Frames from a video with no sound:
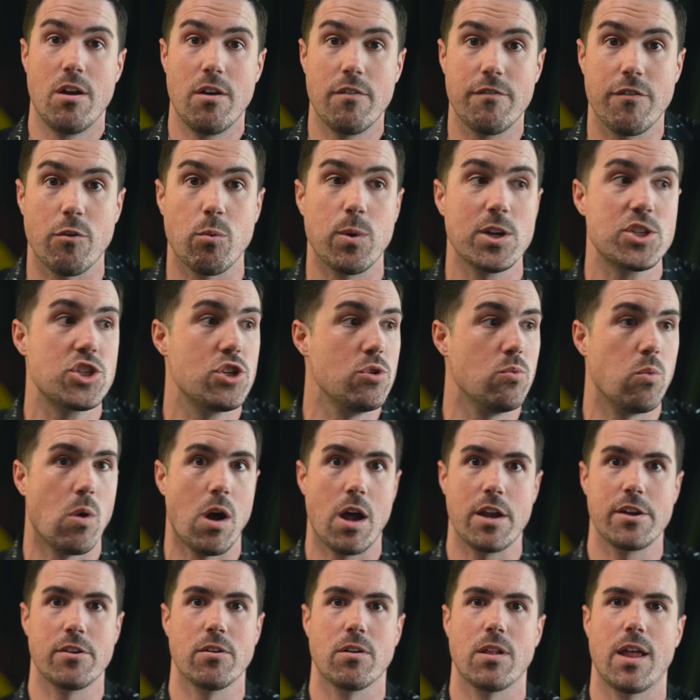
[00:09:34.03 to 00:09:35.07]
for what you
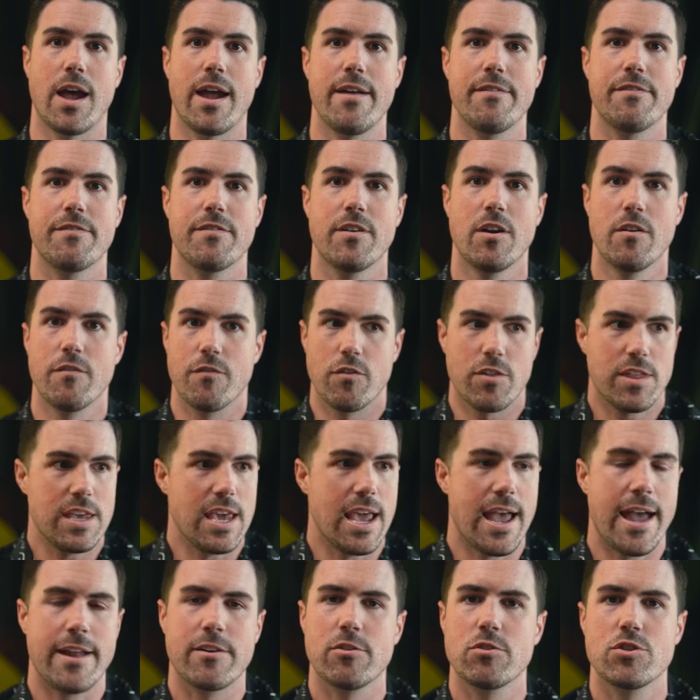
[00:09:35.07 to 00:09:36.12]
want in your life, for the
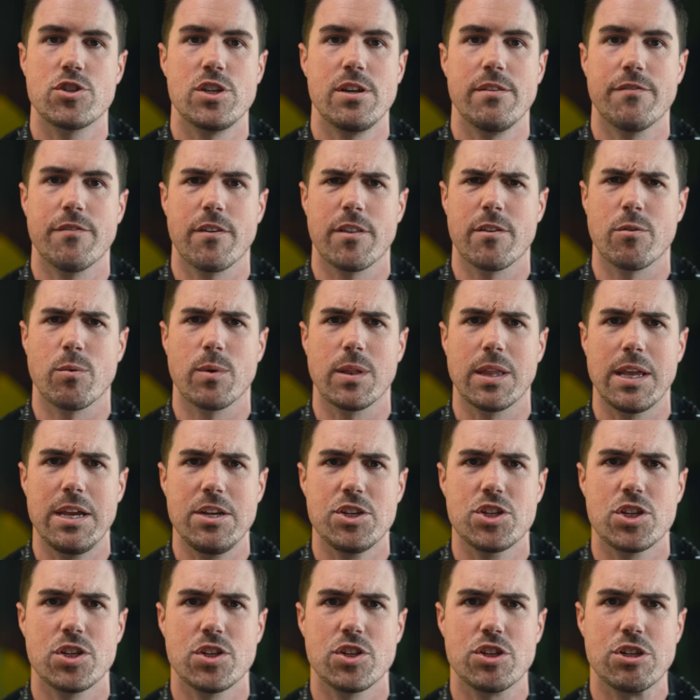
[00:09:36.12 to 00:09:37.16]
energy, for the
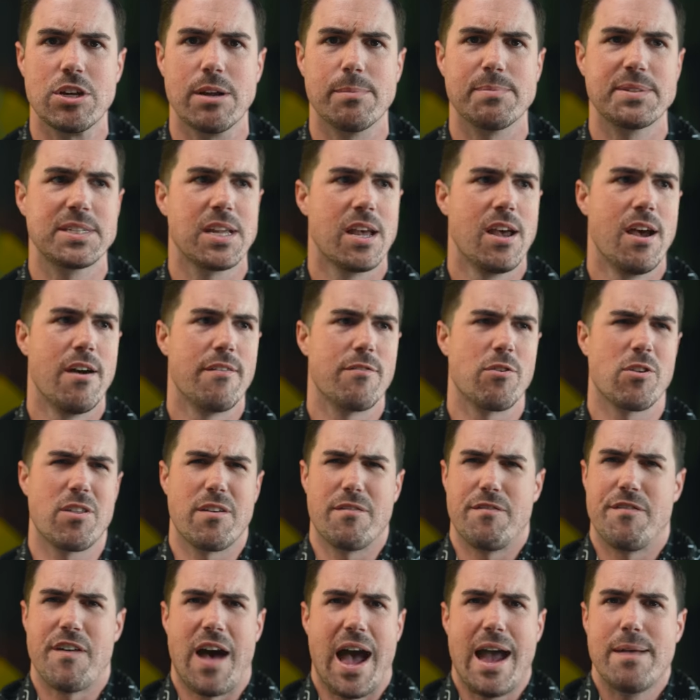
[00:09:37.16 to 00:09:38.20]
relationships, for the
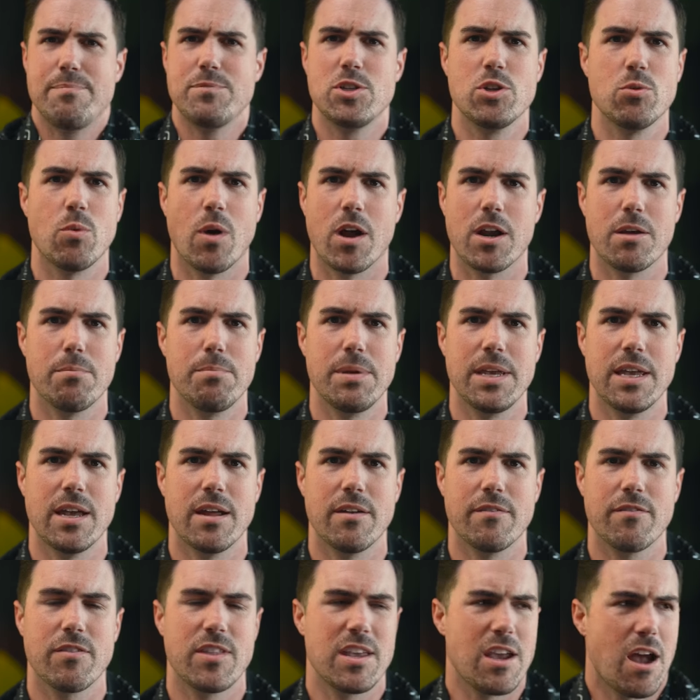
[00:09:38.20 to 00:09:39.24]
vibes you want to be
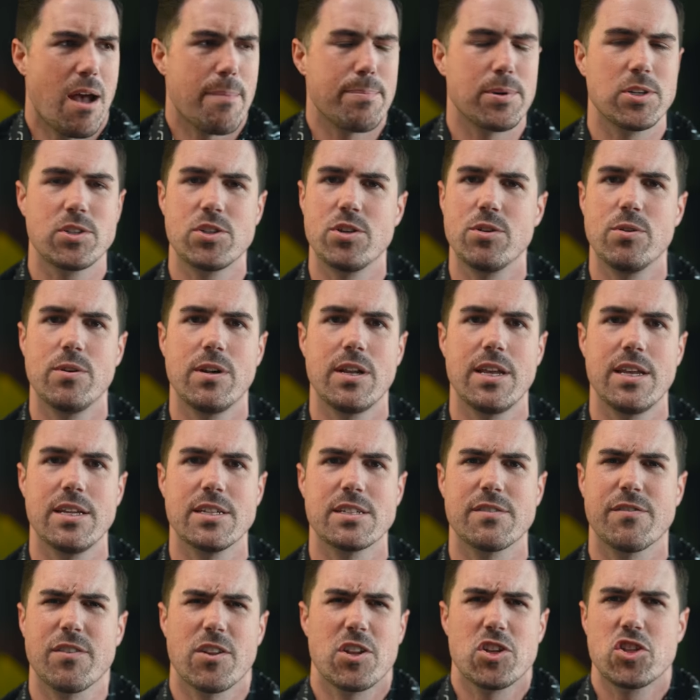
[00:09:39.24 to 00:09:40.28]
in, for the
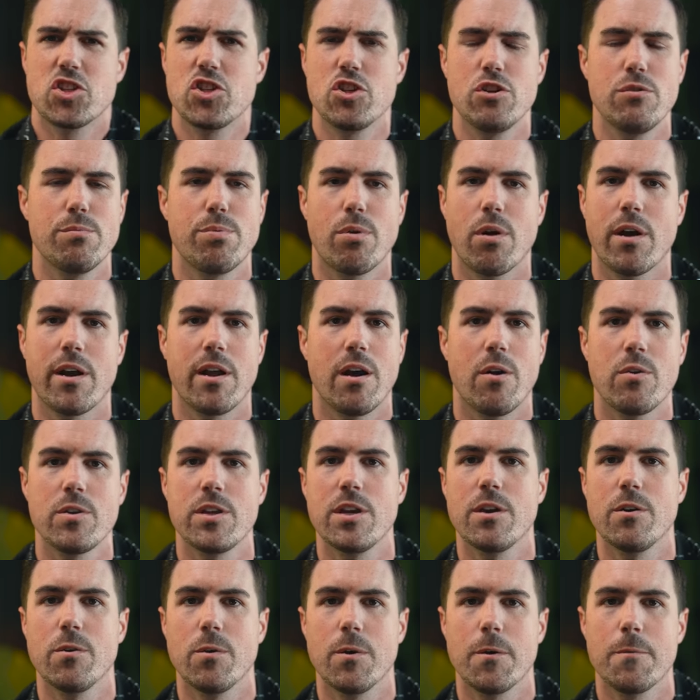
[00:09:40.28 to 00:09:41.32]
opportunities, for the 2.0
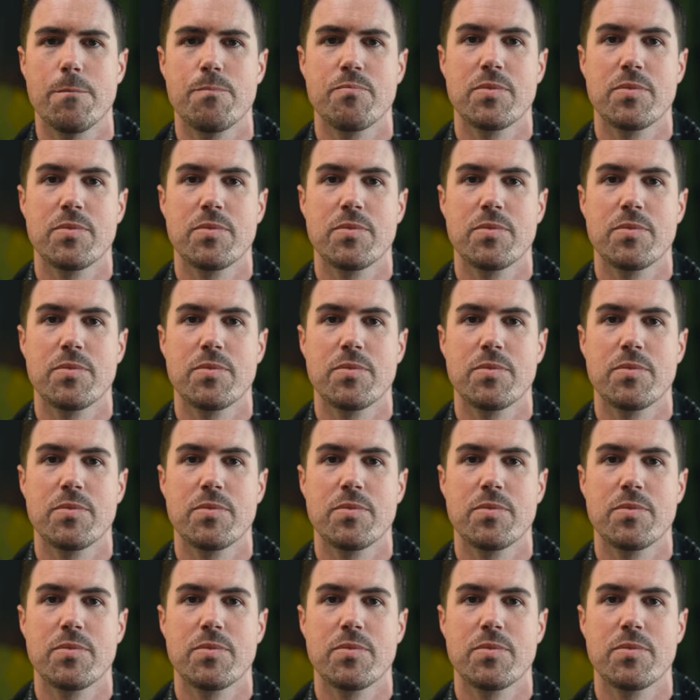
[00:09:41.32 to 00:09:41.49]
you.